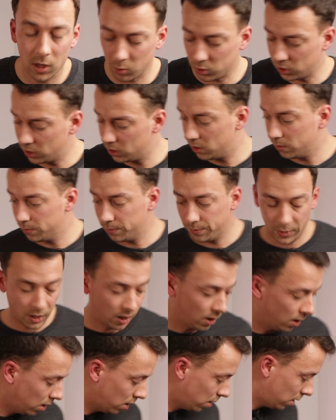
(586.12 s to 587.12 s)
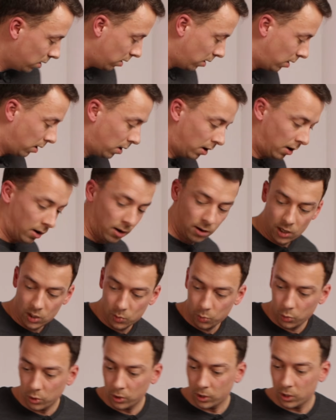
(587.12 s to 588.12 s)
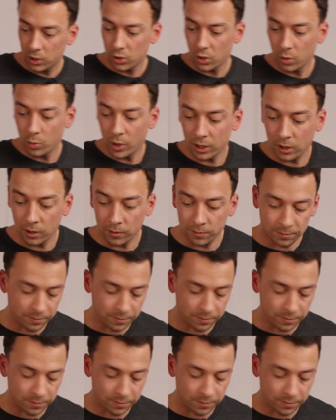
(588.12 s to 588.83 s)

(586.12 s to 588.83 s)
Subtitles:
that was easy. Let's pour the soil back